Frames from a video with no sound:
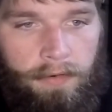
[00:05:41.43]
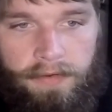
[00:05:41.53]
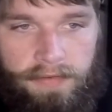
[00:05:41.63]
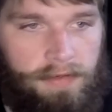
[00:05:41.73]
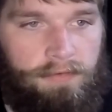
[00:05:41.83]
or
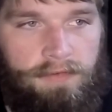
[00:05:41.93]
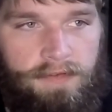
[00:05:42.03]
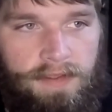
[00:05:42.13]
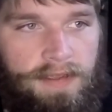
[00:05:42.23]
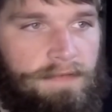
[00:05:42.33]
it's
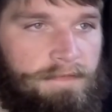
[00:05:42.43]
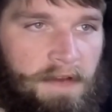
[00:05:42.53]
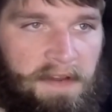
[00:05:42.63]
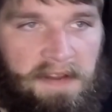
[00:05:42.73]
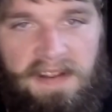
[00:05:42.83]
interesting,
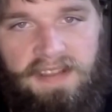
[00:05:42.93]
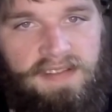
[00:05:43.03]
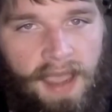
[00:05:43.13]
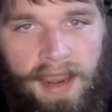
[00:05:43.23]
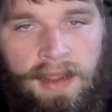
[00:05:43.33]
fun,
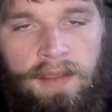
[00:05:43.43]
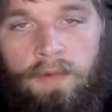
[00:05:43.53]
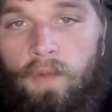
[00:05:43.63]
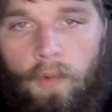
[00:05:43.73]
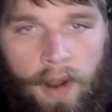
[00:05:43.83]

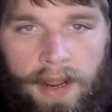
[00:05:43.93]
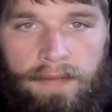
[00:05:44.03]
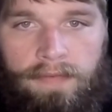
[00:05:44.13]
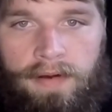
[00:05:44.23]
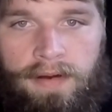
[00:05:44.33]
exciting,
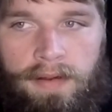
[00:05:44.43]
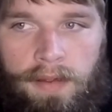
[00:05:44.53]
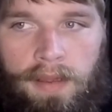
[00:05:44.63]
whatever.